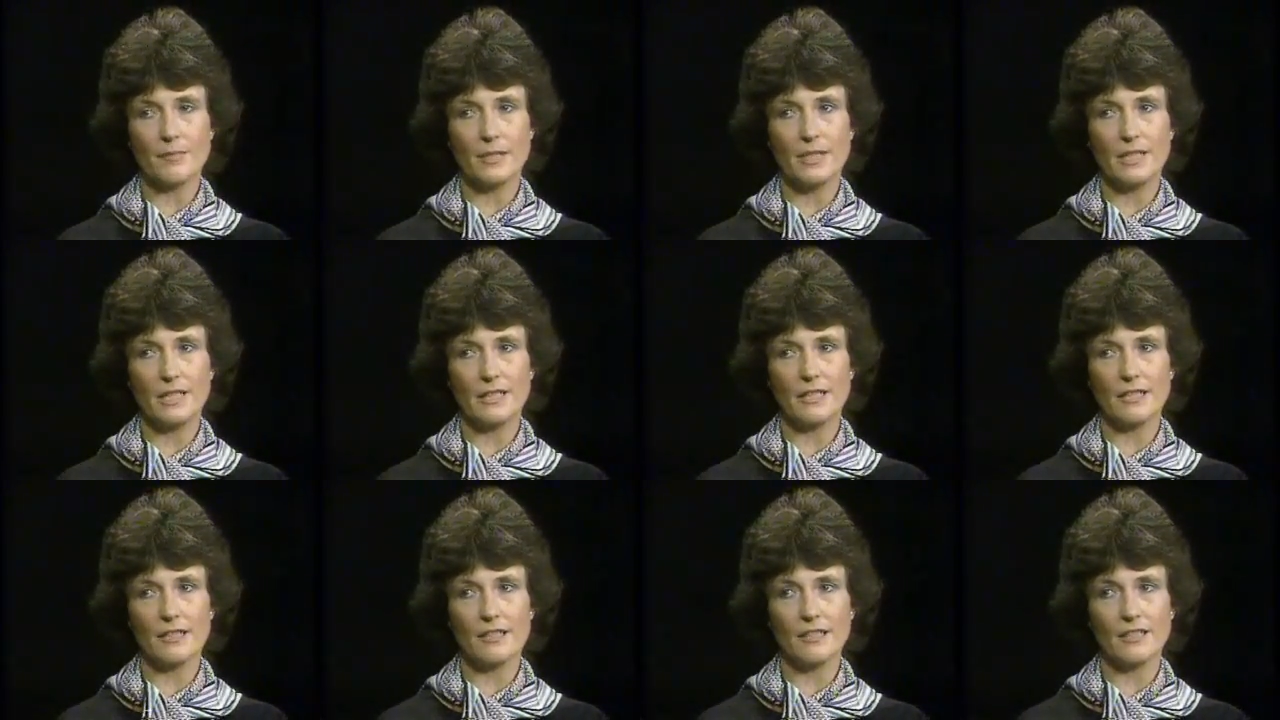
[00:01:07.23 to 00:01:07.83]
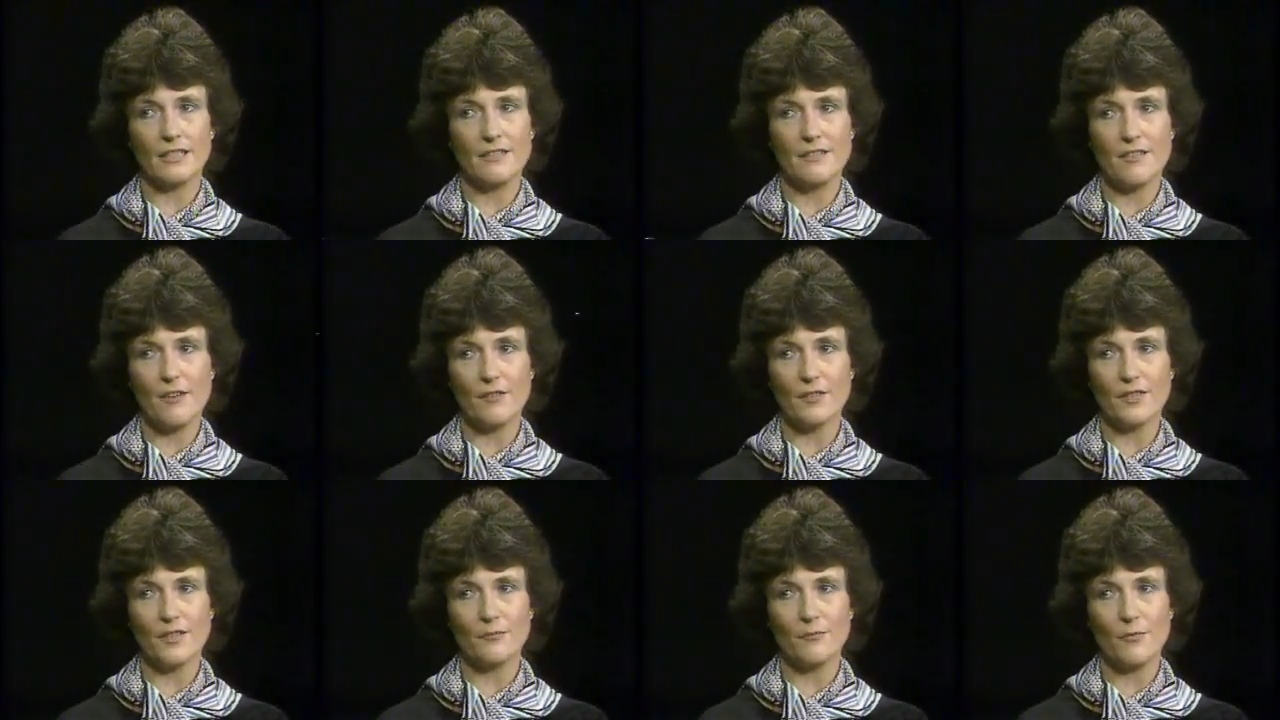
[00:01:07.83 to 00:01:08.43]
particularly
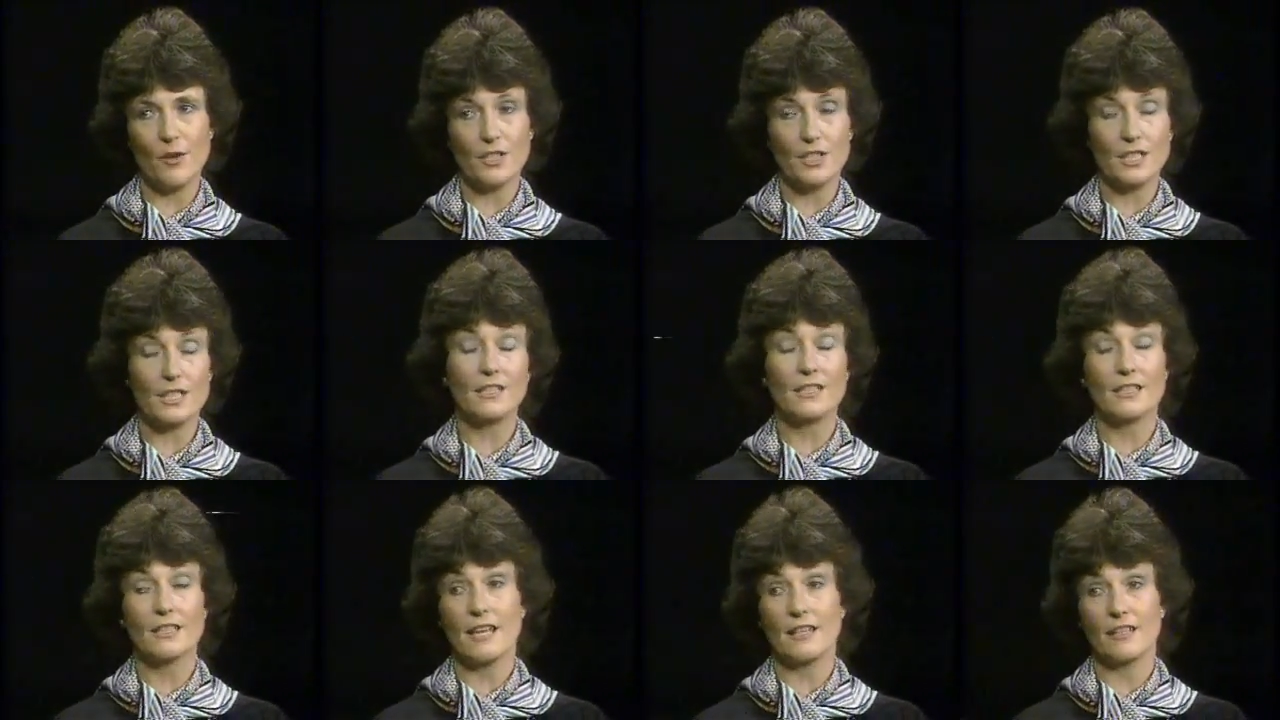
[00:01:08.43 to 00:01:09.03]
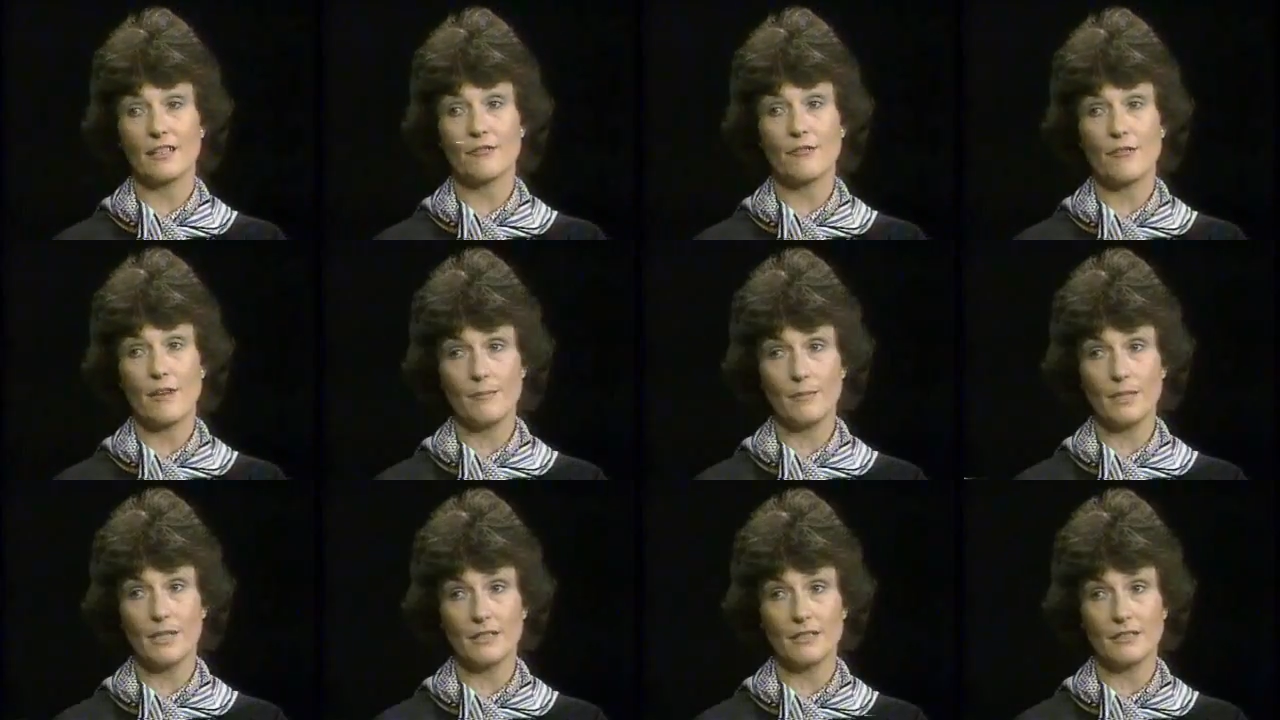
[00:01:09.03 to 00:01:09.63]
those in Washington and the
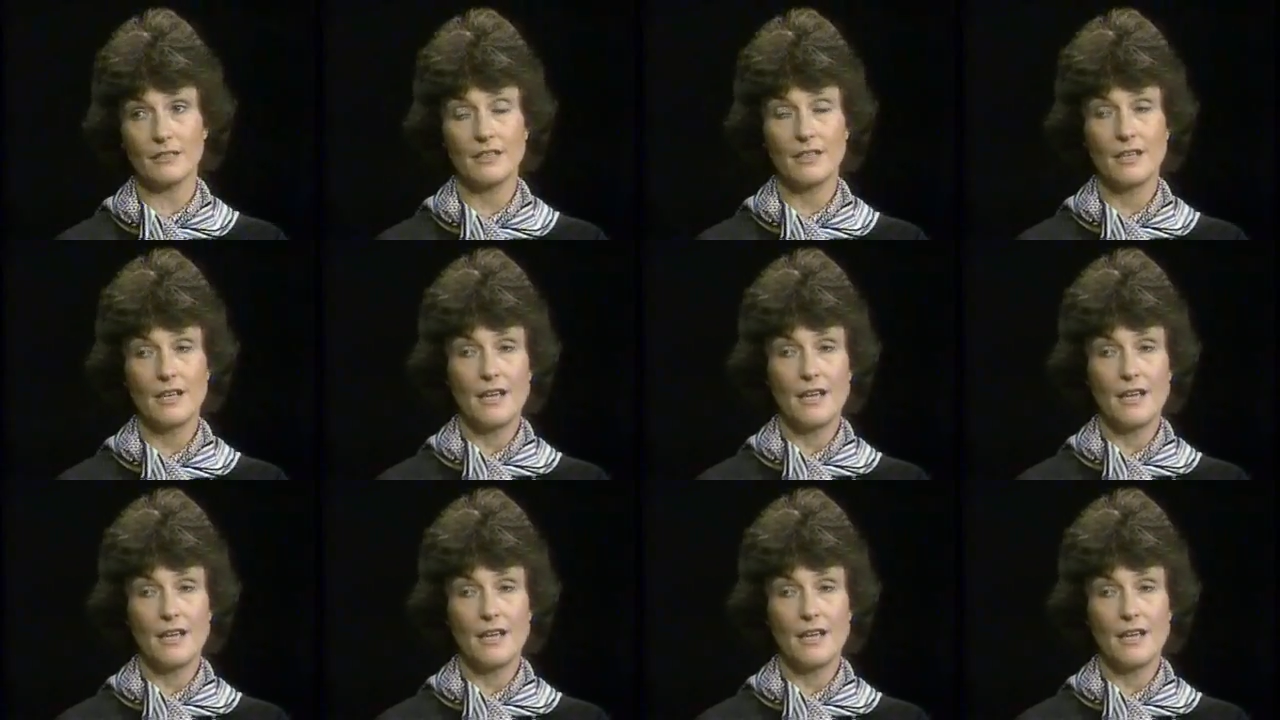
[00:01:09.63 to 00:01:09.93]
Kremlin.